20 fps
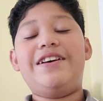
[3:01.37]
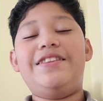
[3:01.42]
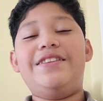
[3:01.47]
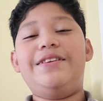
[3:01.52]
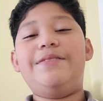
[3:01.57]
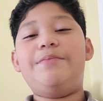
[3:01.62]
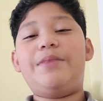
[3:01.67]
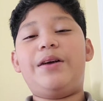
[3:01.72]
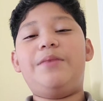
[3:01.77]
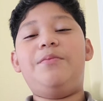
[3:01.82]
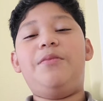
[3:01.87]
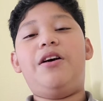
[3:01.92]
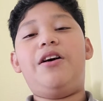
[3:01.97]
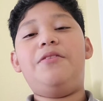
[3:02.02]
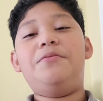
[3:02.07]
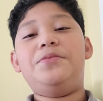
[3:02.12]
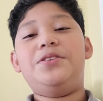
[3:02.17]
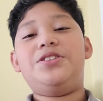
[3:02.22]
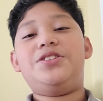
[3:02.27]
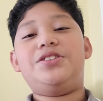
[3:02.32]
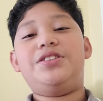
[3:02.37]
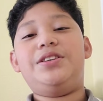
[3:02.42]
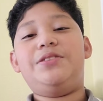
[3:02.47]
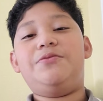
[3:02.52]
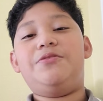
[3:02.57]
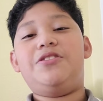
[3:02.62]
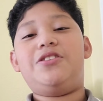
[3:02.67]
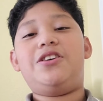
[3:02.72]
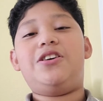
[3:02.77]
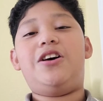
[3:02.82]
and then my mom usually
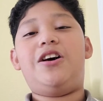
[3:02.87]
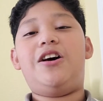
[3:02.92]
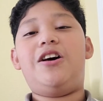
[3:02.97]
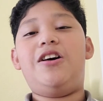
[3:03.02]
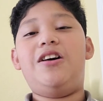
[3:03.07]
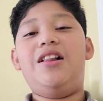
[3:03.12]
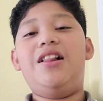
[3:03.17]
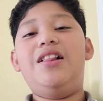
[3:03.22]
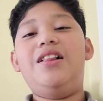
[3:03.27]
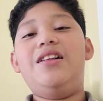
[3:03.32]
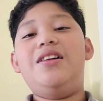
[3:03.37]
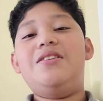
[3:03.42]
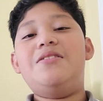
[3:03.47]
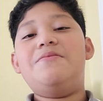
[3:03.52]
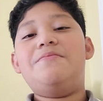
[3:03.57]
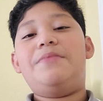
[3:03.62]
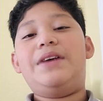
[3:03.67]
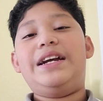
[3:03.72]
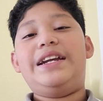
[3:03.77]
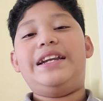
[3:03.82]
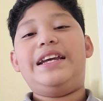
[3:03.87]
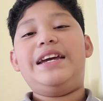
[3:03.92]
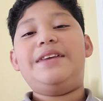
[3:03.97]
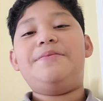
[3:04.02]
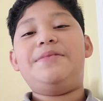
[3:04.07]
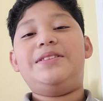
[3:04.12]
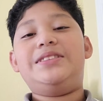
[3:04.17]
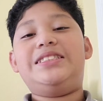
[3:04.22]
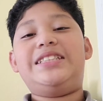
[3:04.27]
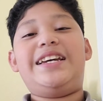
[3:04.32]
will call my
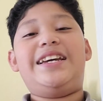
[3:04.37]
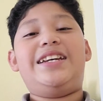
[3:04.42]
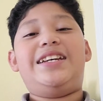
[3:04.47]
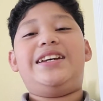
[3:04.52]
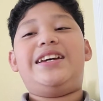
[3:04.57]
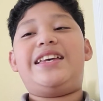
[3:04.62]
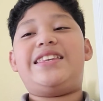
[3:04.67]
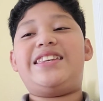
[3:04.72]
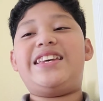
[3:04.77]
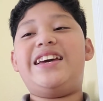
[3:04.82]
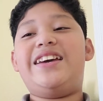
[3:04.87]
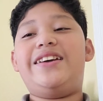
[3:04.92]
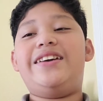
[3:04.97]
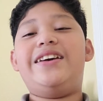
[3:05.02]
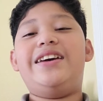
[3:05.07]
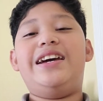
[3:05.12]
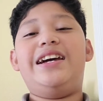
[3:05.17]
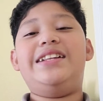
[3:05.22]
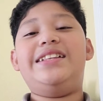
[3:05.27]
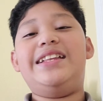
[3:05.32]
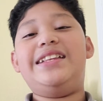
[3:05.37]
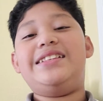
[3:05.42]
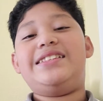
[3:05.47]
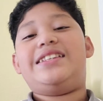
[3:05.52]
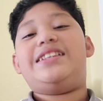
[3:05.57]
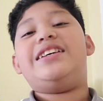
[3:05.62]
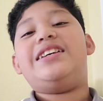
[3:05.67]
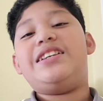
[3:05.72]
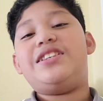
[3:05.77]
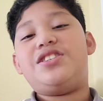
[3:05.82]
name and saying, and then
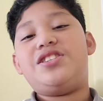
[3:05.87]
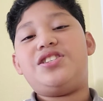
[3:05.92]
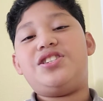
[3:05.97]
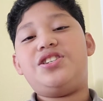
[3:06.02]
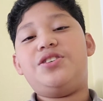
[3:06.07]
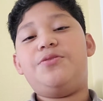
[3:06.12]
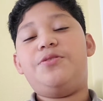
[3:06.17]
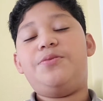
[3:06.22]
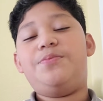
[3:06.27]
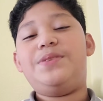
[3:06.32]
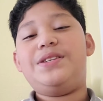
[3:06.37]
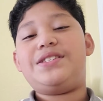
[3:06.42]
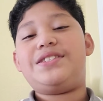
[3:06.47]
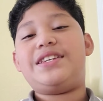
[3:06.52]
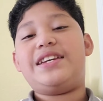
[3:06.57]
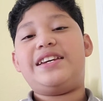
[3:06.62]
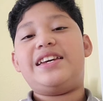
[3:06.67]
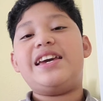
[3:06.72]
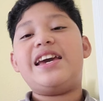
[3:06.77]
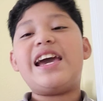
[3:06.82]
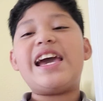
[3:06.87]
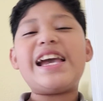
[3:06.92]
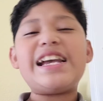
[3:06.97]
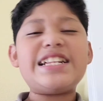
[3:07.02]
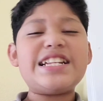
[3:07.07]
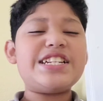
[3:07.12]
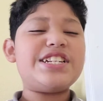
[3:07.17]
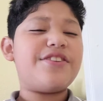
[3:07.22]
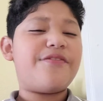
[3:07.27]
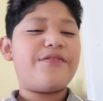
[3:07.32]
she will be saying,
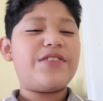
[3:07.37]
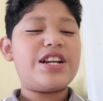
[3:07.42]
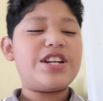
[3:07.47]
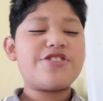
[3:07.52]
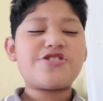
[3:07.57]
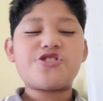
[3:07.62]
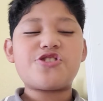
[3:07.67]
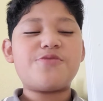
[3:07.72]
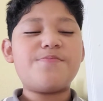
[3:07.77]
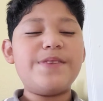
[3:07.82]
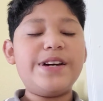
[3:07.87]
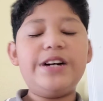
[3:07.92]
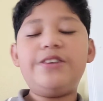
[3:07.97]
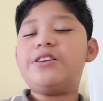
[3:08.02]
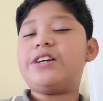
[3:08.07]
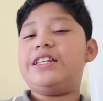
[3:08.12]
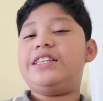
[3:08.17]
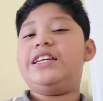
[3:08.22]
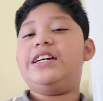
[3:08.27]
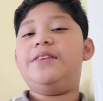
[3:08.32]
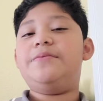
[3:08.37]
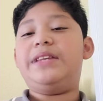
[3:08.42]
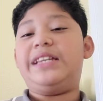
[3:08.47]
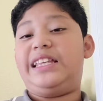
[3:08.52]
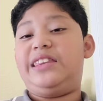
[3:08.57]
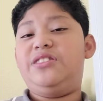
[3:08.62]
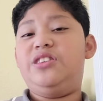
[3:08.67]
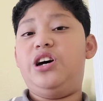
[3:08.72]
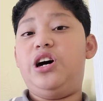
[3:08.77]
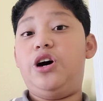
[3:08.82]
hey, did you finish your milk? And then I'm
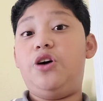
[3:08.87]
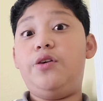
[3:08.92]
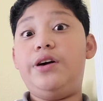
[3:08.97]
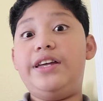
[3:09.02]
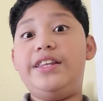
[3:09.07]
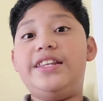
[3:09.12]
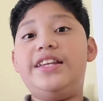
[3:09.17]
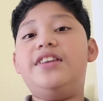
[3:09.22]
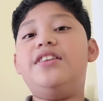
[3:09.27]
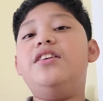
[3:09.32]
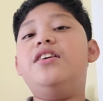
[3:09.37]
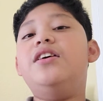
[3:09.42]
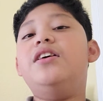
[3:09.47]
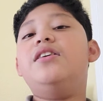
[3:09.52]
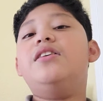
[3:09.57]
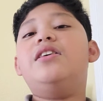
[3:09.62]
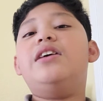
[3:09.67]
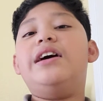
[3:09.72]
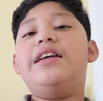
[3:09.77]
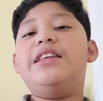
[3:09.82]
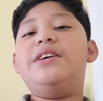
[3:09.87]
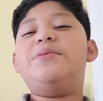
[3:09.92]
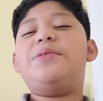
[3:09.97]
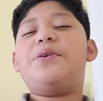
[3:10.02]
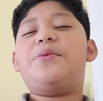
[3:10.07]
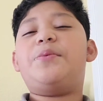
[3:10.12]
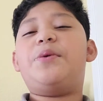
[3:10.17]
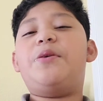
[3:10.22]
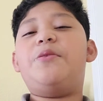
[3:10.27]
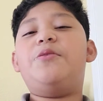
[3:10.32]
like, no. And then
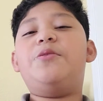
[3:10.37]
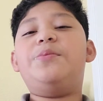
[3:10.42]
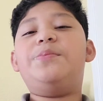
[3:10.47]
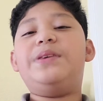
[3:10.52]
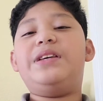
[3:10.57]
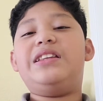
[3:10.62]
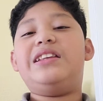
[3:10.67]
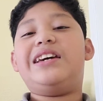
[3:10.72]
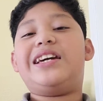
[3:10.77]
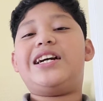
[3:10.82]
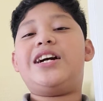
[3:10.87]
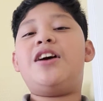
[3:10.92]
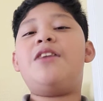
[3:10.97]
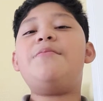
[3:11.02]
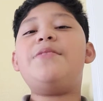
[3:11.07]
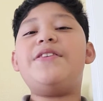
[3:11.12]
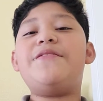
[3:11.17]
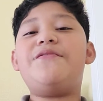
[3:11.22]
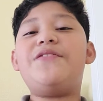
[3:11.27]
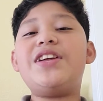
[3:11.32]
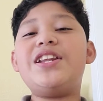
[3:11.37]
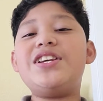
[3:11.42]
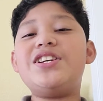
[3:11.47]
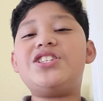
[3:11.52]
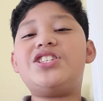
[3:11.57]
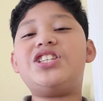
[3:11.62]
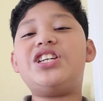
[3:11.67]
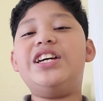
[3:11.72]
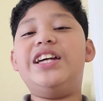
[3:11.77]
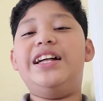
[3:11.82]
my mom will be like, come and
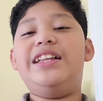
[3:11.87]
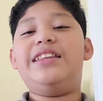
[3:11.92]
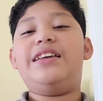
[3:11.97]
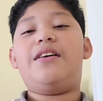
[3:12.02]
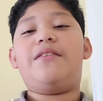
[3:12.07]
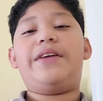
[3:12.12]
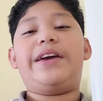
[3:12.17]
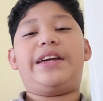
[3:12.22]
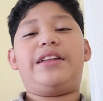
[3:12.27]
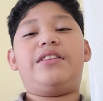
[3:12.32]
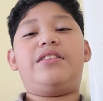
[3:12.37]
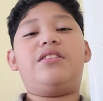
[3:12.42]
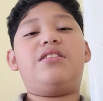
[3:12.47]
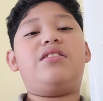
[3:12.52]
finish it. And then I'm like,